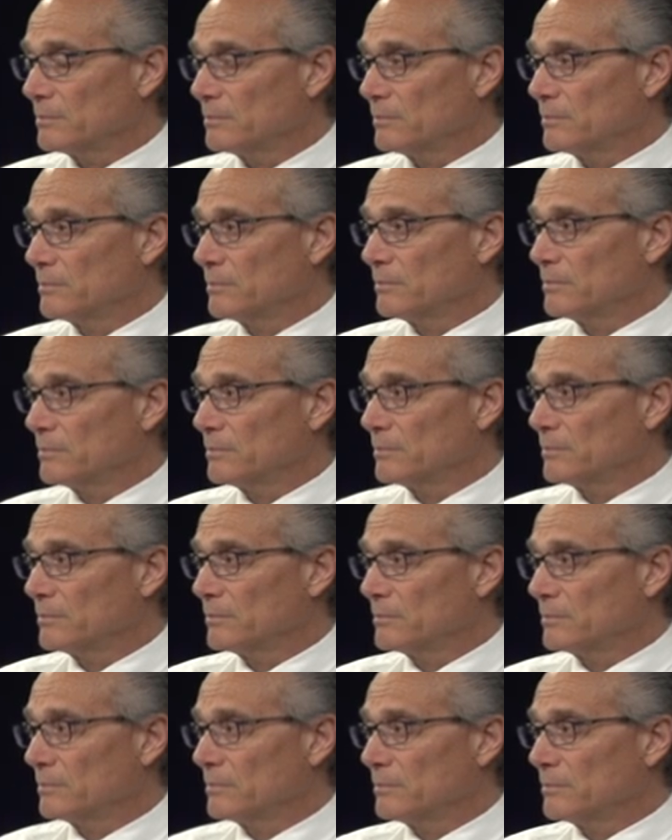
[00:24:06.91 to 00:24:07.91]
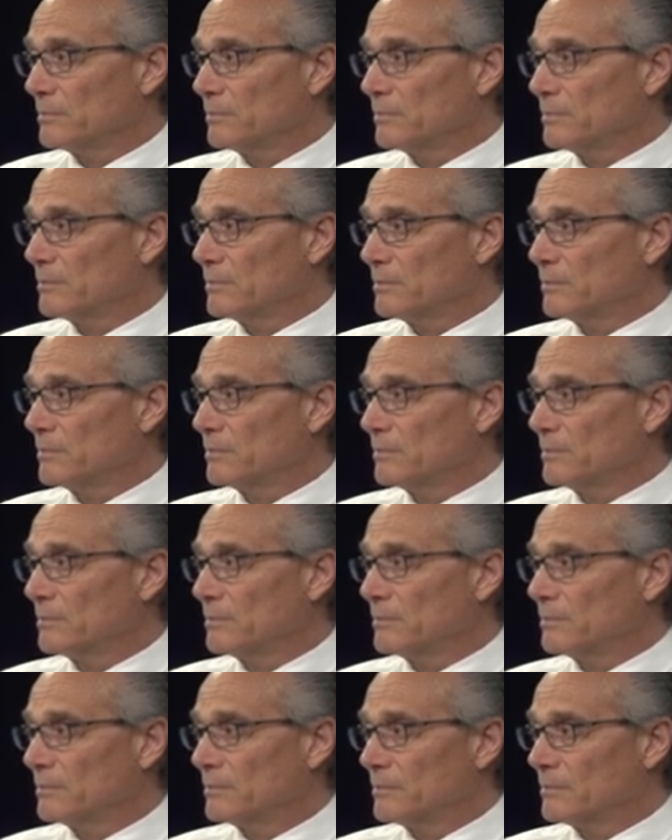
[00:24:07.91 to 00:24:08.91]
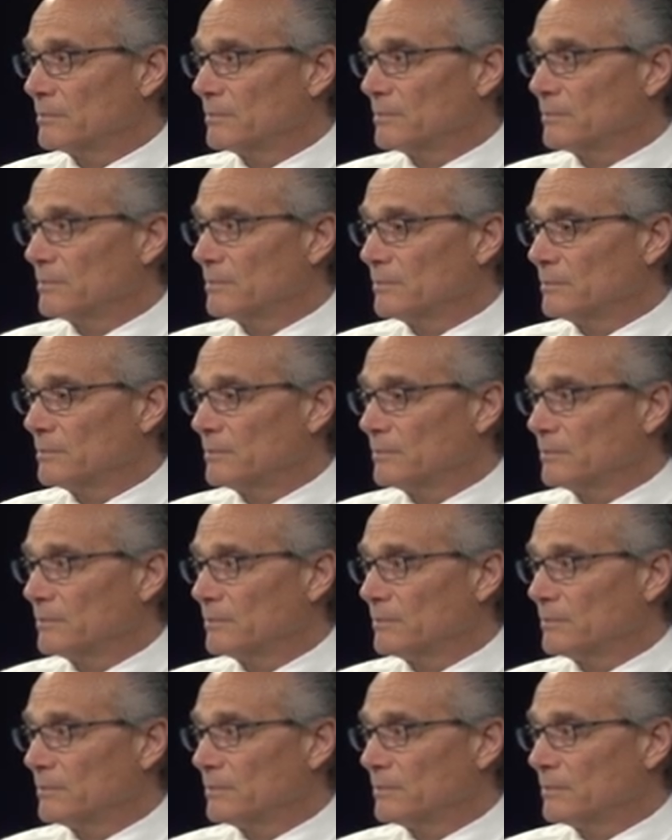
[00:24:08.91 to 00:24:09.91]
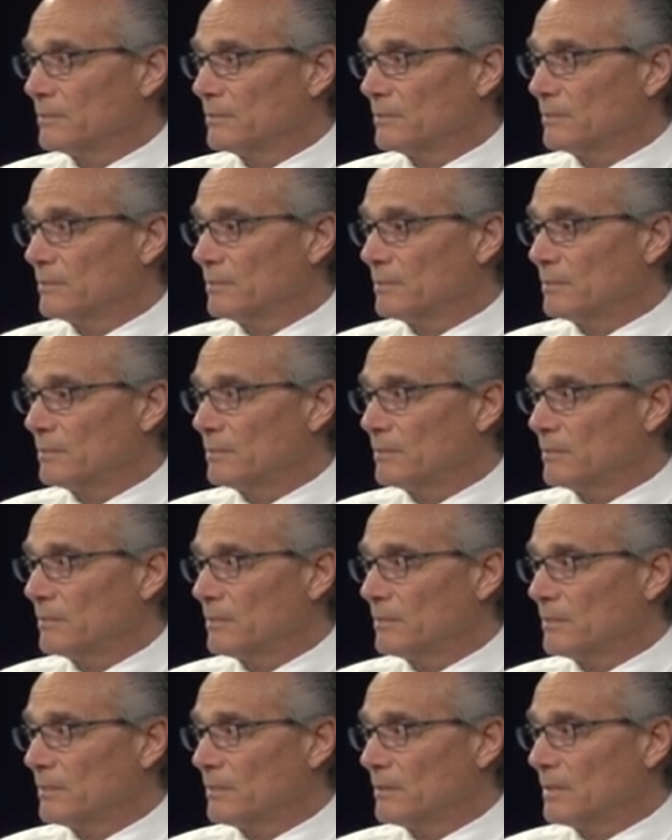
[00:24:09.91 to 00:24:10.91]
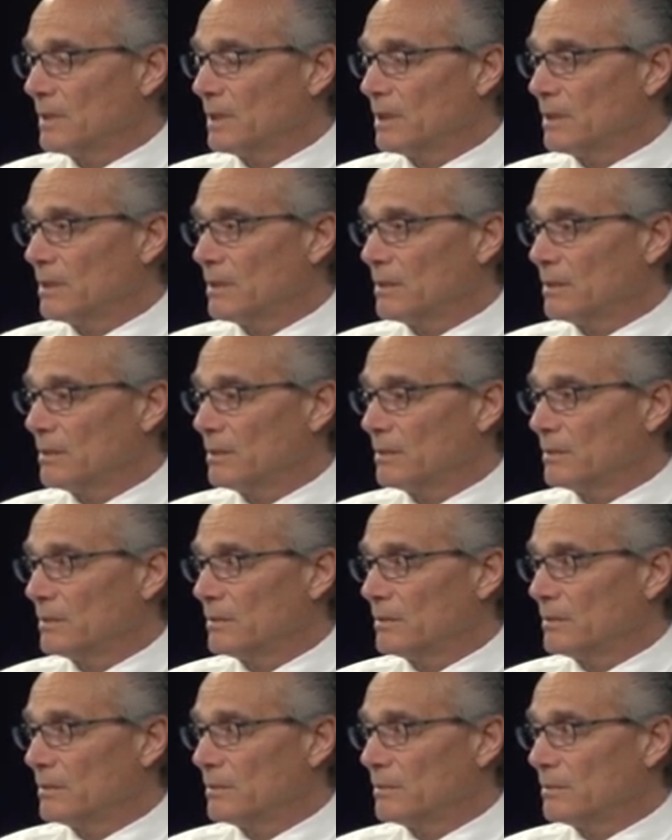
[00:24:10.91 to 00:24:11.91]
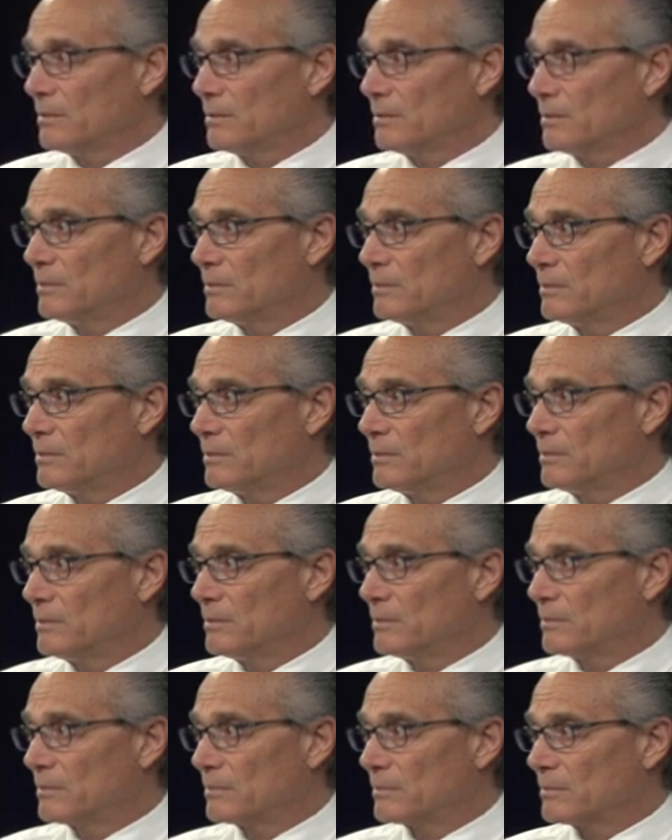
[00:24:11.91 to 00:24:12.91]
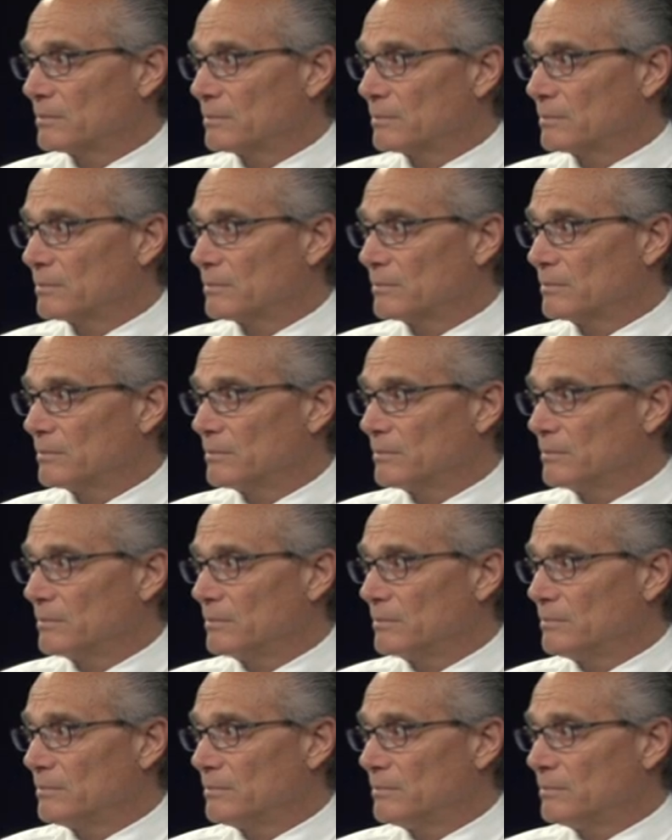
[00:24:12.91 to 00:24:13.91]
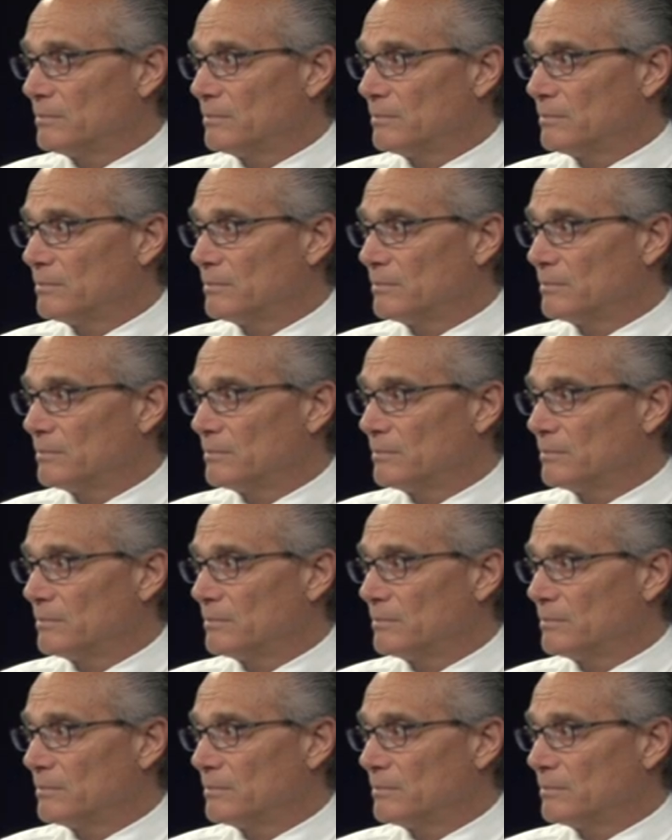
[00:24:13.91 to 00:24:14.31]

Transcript: This person isn't speaking.